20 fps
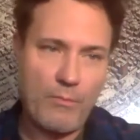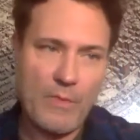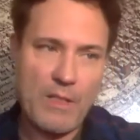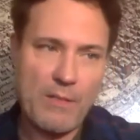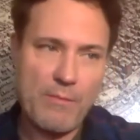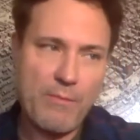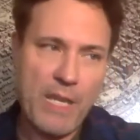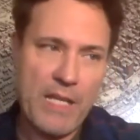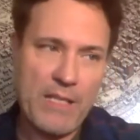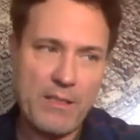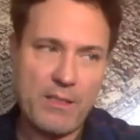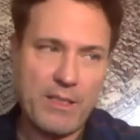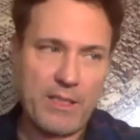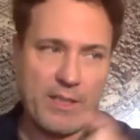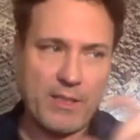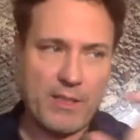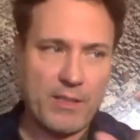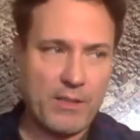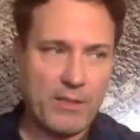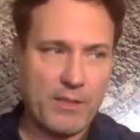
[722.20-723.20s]
my
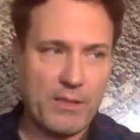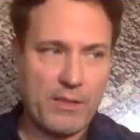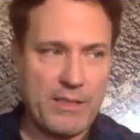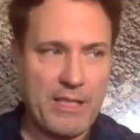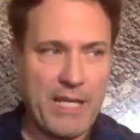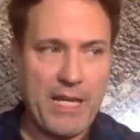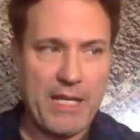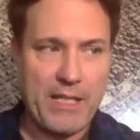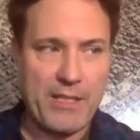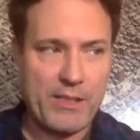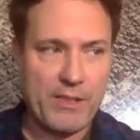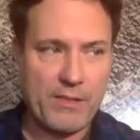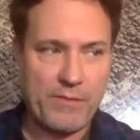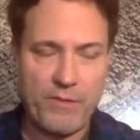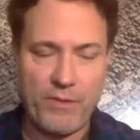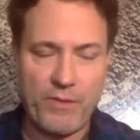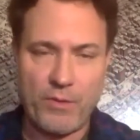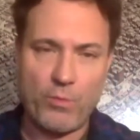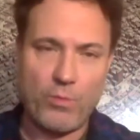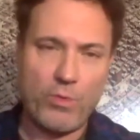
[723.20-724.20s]
distaste
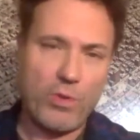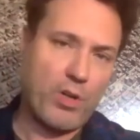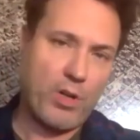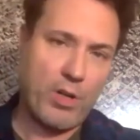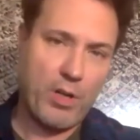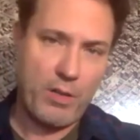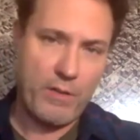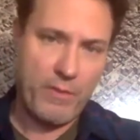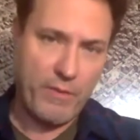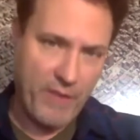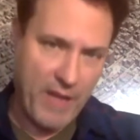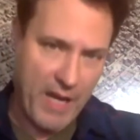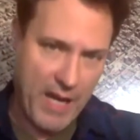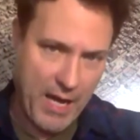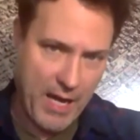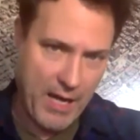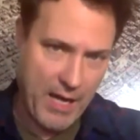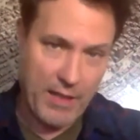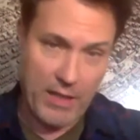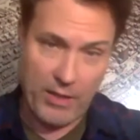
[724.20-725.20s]
for the word
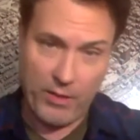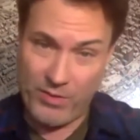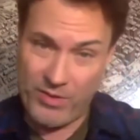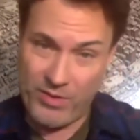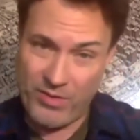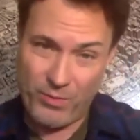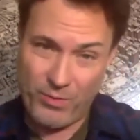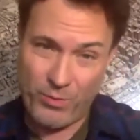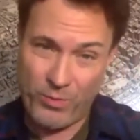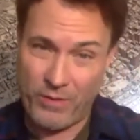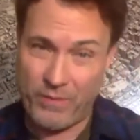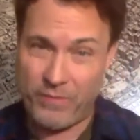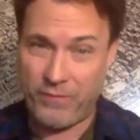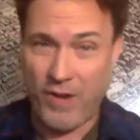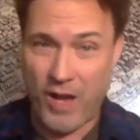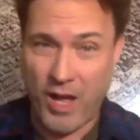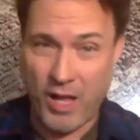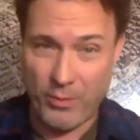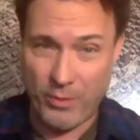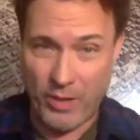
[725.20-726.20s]
fan and also the word
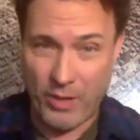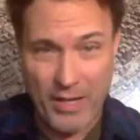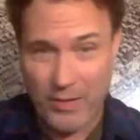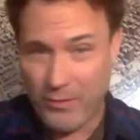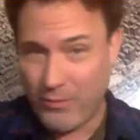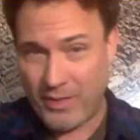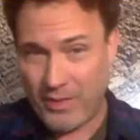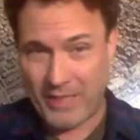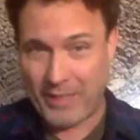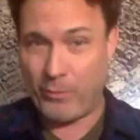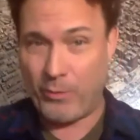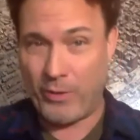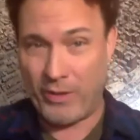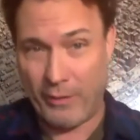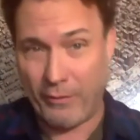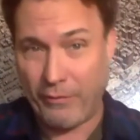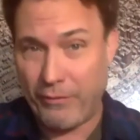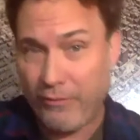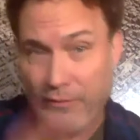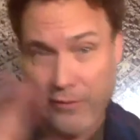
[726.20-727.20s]
follower, I don't want anyone
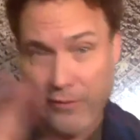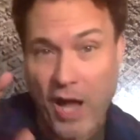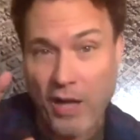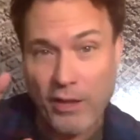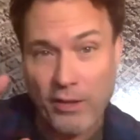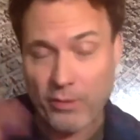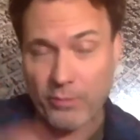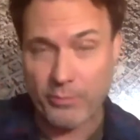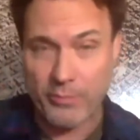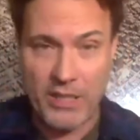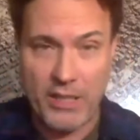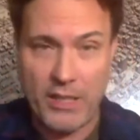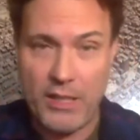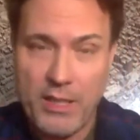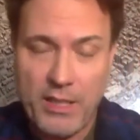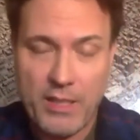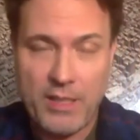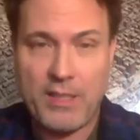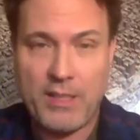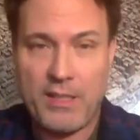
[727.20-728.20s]
to follow
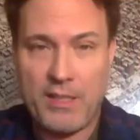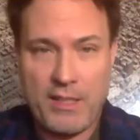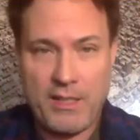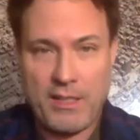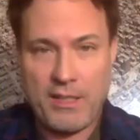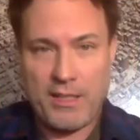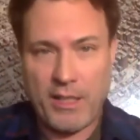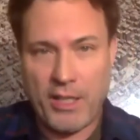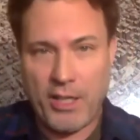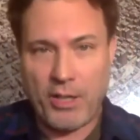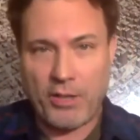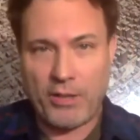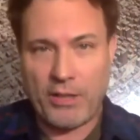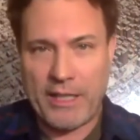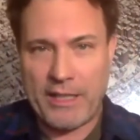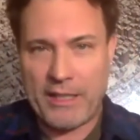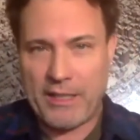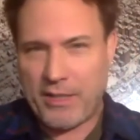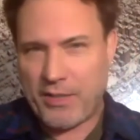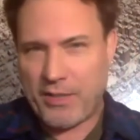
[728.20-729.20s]
me. You know,
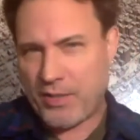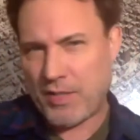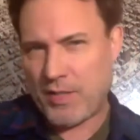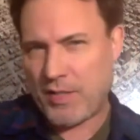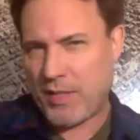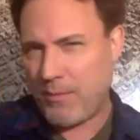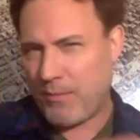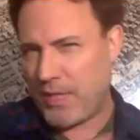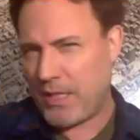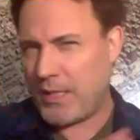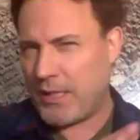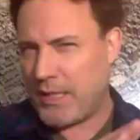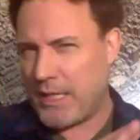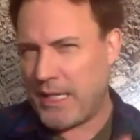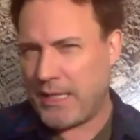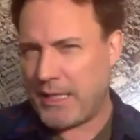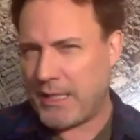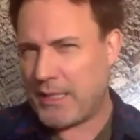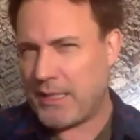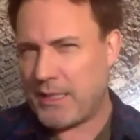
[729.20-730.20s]
like there's just something
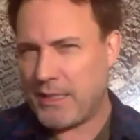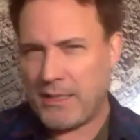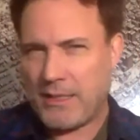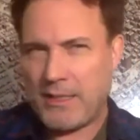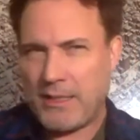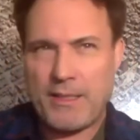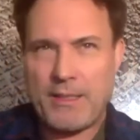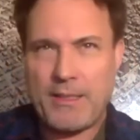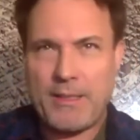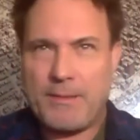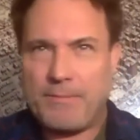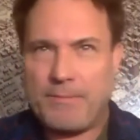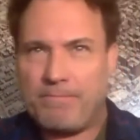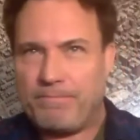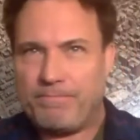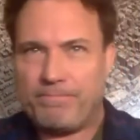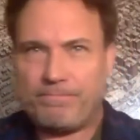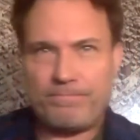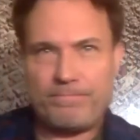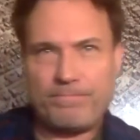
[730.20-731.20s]
like,
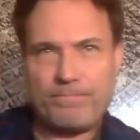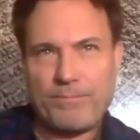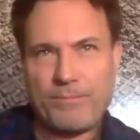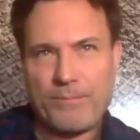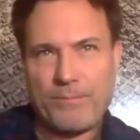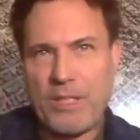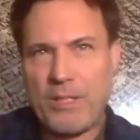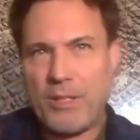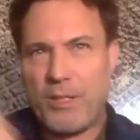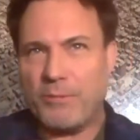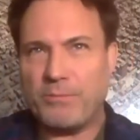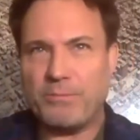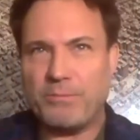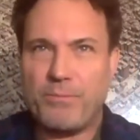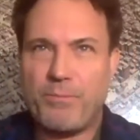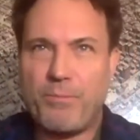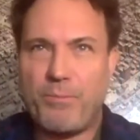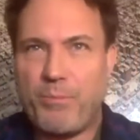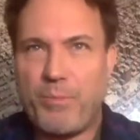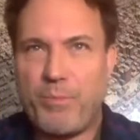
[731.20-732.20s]
you know,
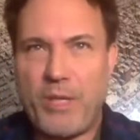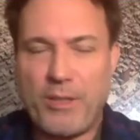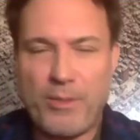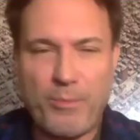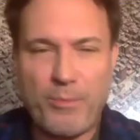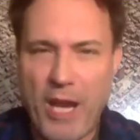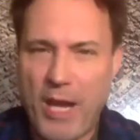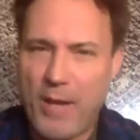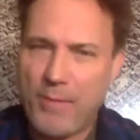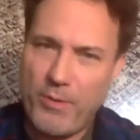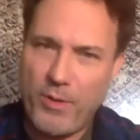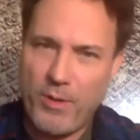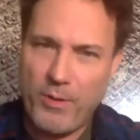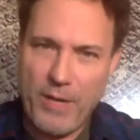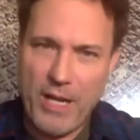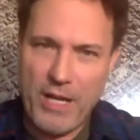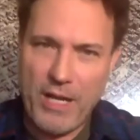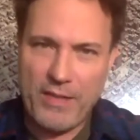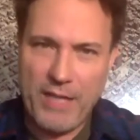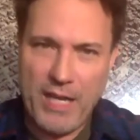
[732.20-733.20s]
Peter Piper
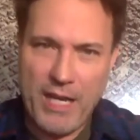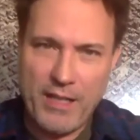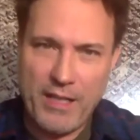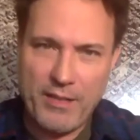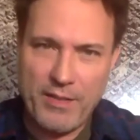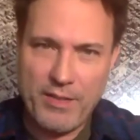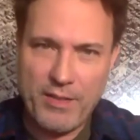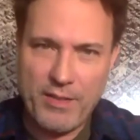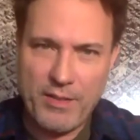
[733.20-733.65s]
about that. It's just